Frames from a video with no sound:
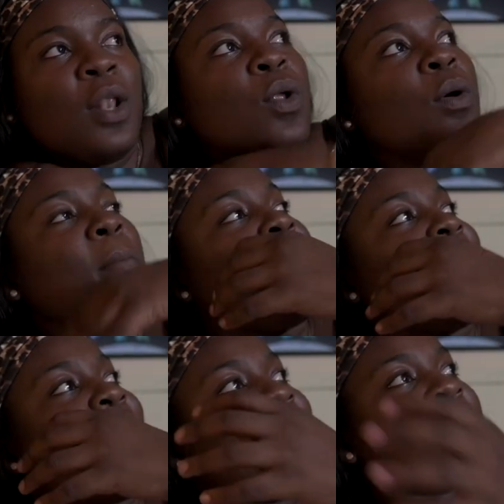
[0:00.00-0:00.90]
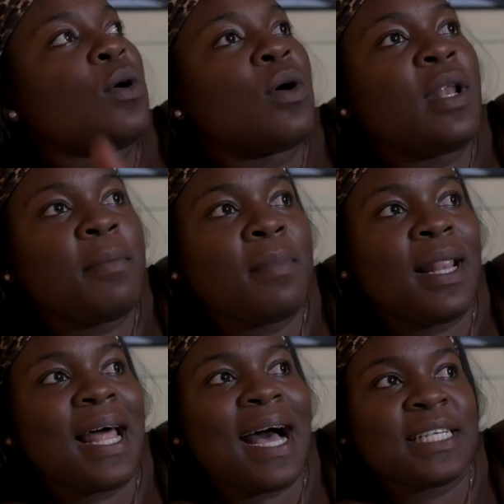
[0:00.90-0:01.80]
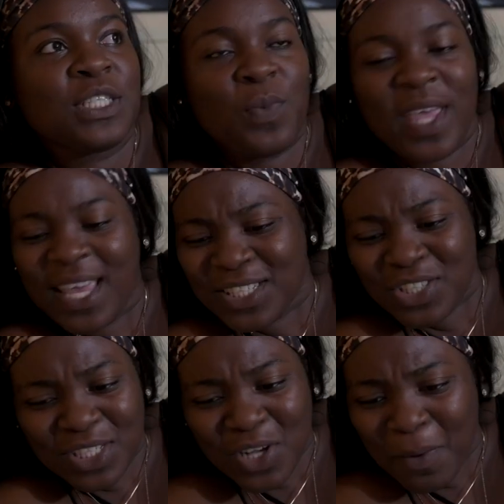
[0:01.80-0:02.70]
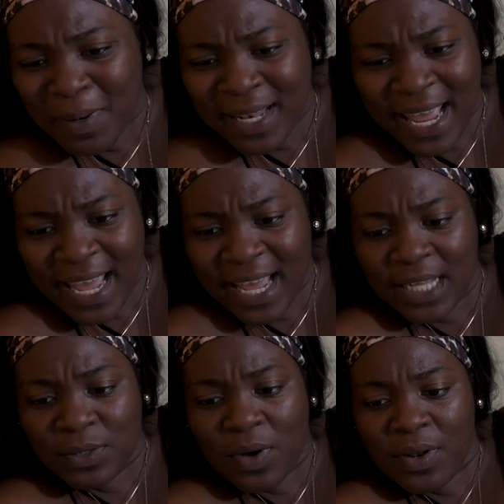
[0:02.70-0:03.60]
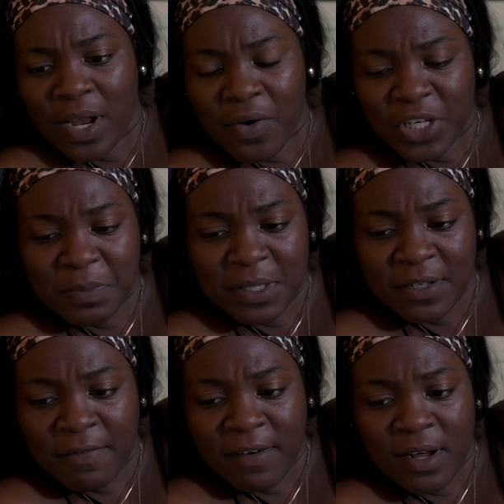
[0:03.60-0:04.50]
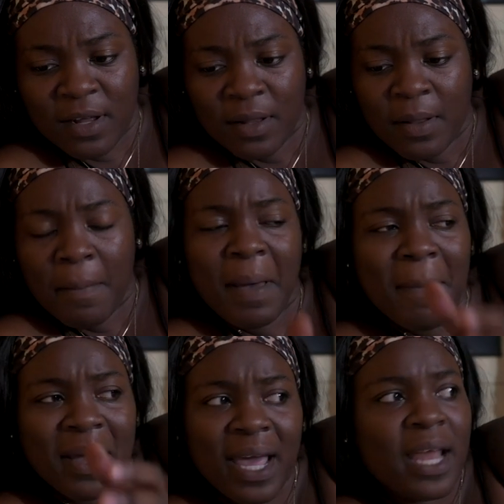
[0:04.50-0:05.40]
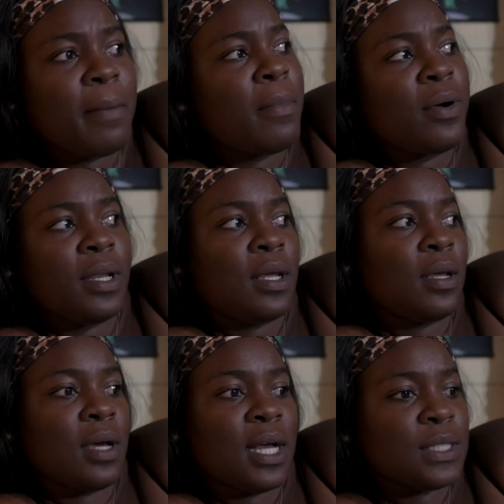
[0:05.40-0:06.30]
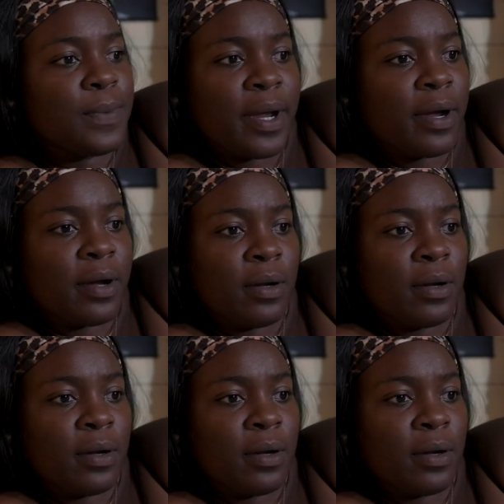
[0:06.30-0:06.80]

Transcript: Look, man, I told him last week, it's just a couple of days. Why not rush me so far? May I make you get the money, I swear.